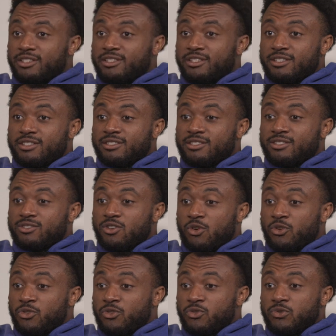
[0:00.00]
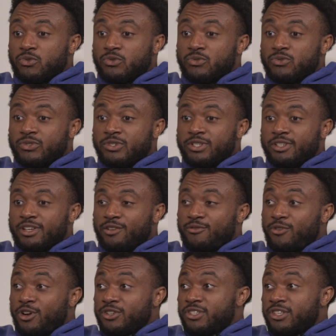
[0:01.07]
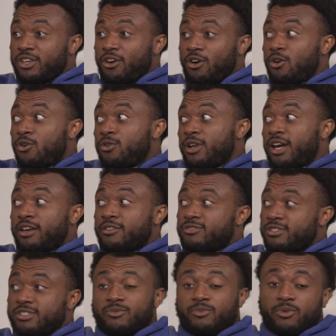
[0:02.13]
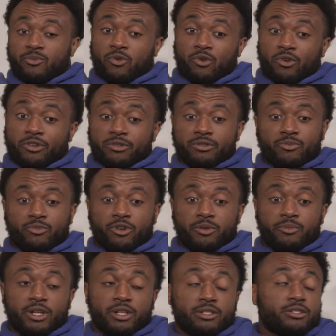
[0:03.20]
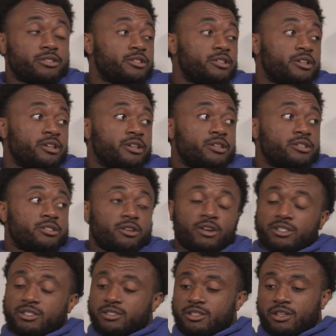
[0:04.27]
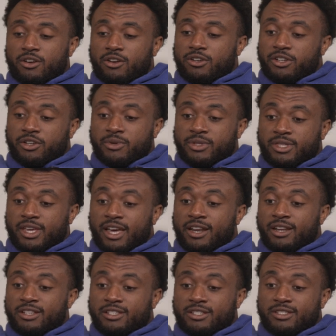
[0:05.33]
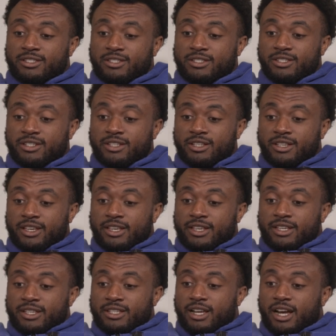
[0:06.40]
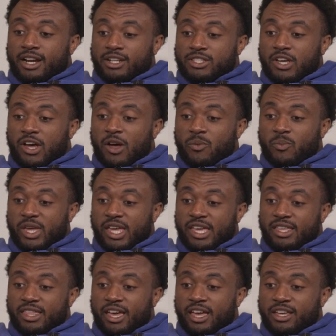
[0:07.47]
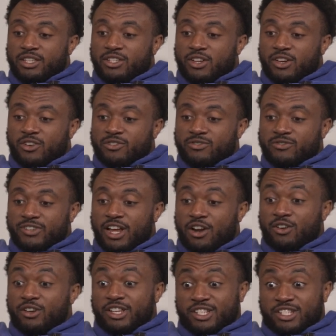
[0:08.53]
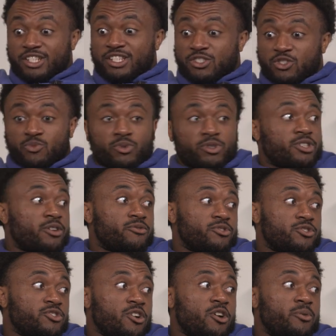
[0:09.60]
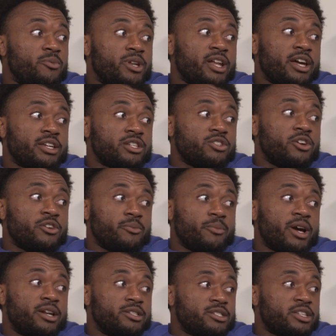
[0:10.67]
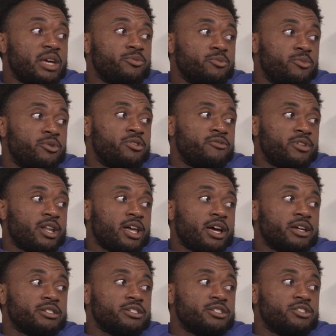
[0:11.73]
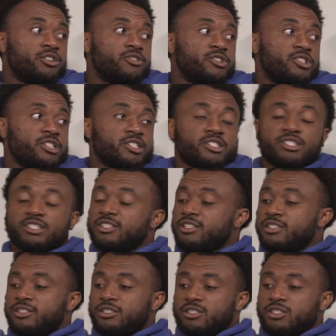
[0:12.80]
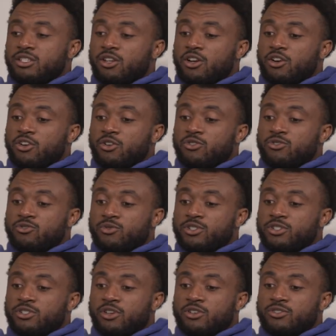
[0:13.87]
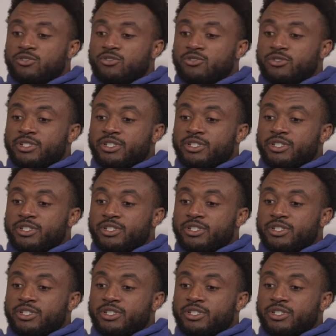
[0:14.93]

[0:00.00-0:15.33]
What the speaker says: Just going through adversity her whole life since she's been born, pretty much. So I just seen her deal with that and just kind of taught me that, not only is she super tough and strong, but your mind is capable of a lot, just seeing her go through what she goes through,